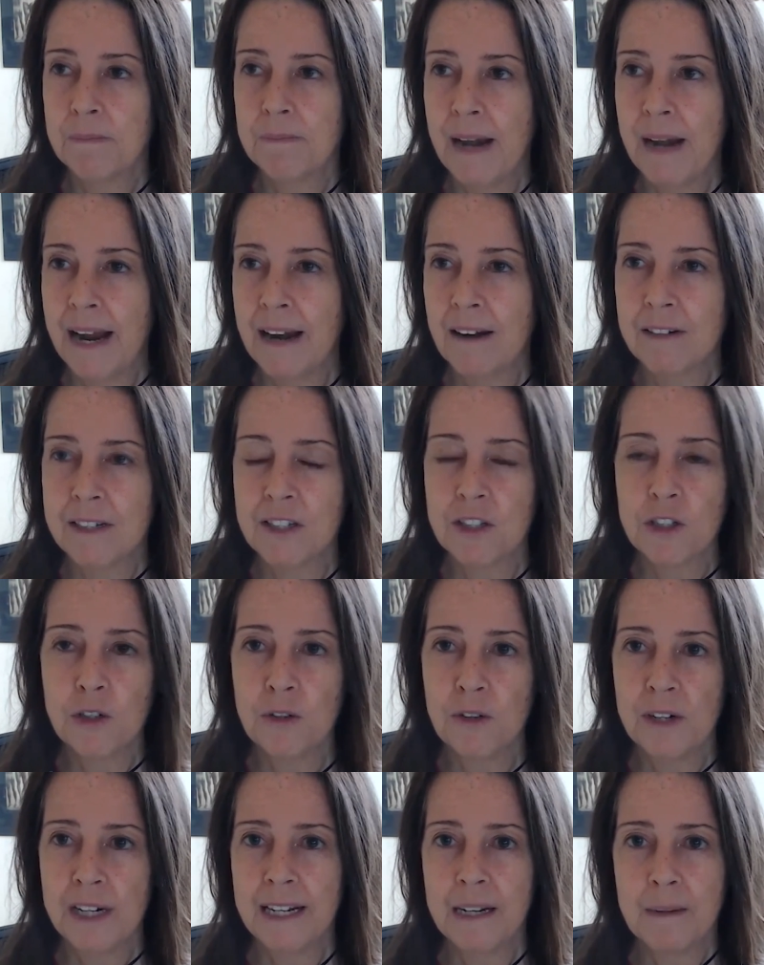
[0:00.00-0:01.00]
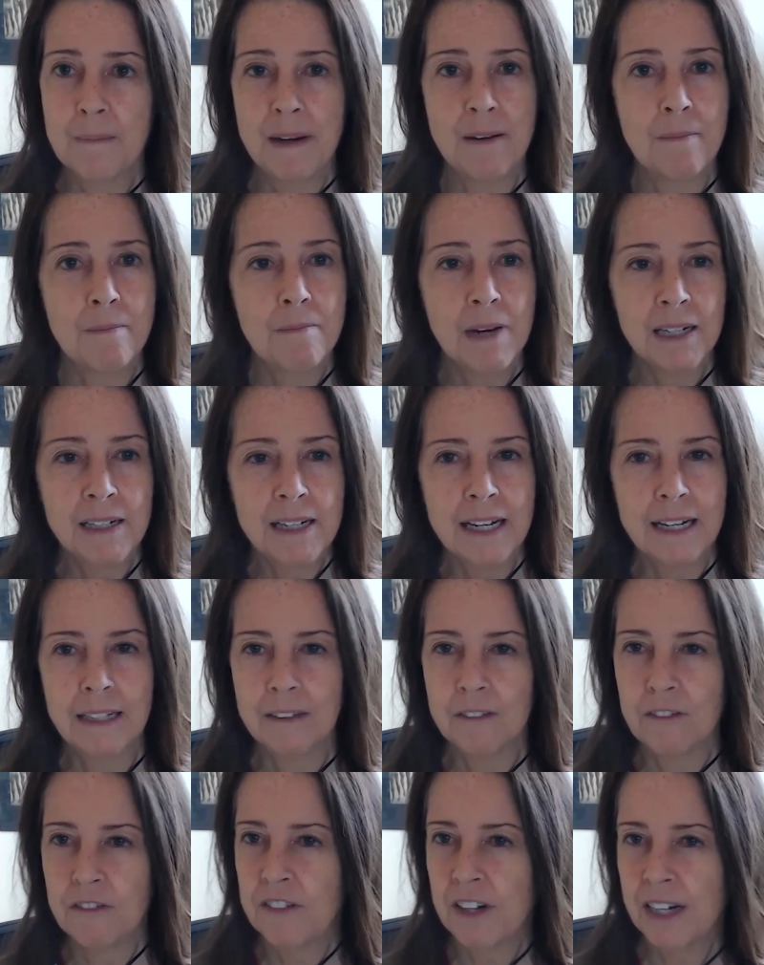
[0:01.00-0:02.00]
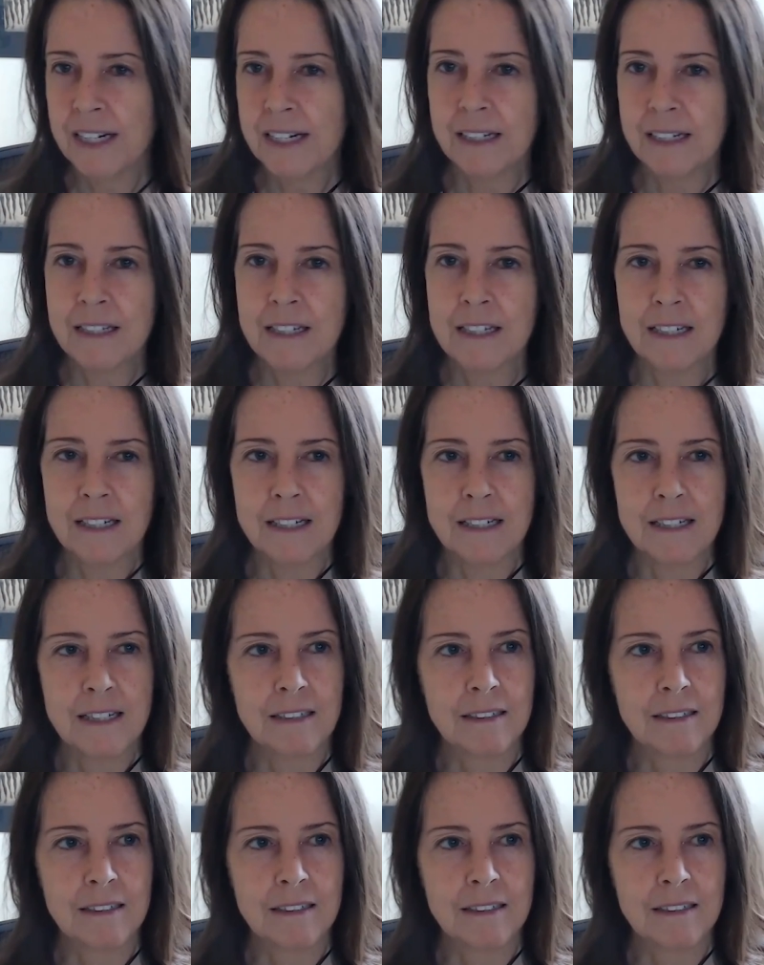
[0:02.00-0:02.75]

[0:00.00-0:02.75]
parents talking about money and finances.